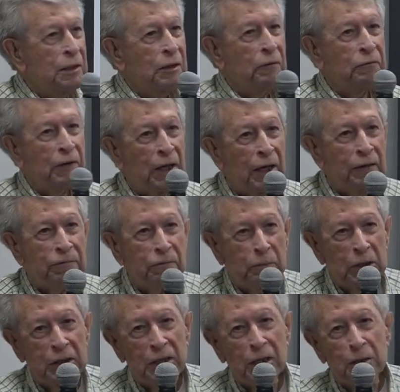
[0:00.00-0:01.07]
the 5
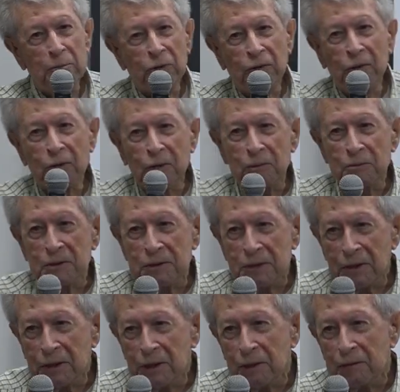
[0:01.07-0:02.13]
p.m. program
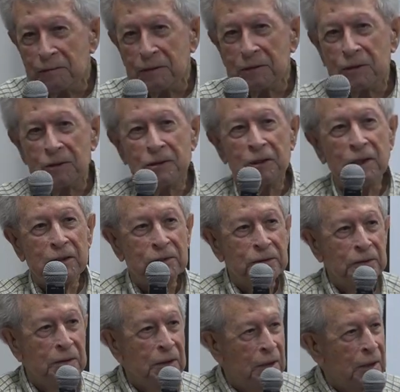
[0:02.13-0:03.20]
today over at the
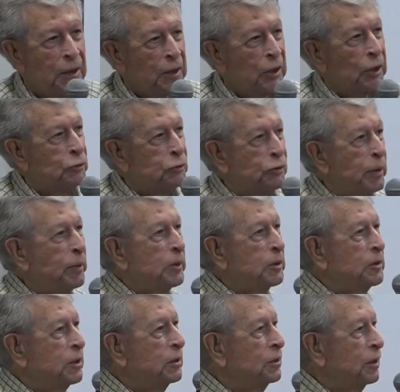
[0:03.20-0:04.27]
station
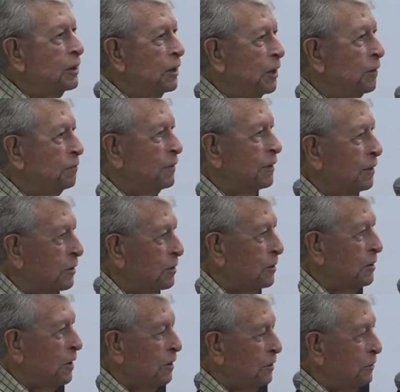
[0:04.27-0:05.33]
attributed the gift of the
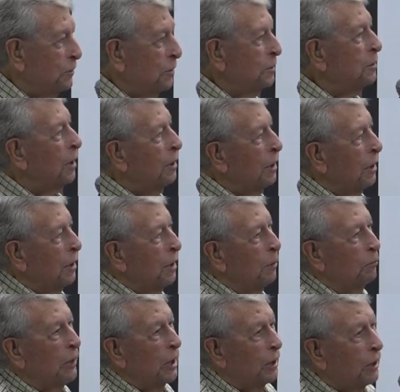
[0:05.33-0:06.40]
station
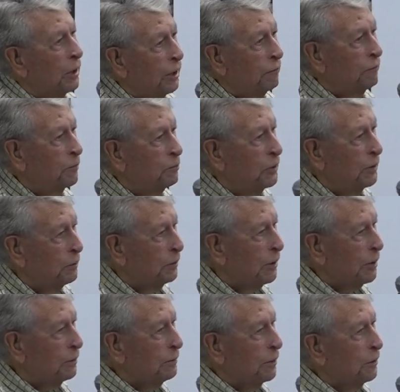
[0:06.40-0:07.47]
by R.F.P.
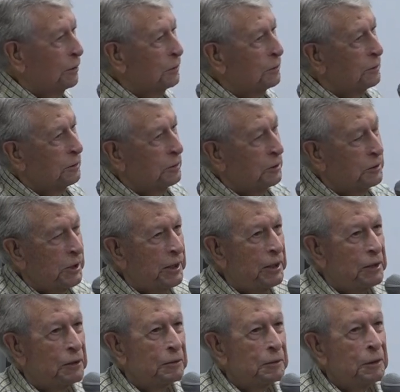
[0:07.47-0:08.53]
Railroad to the
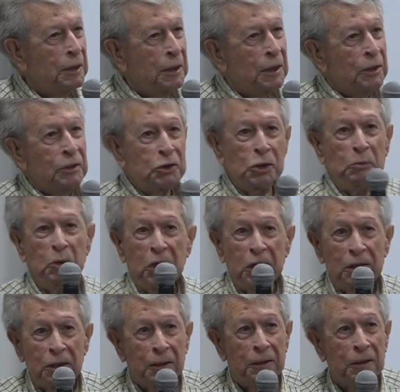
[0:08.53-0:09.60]
town to
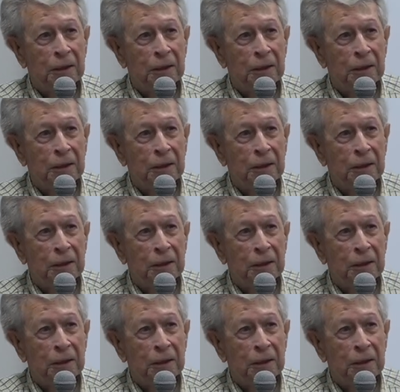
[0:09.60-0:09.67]
me.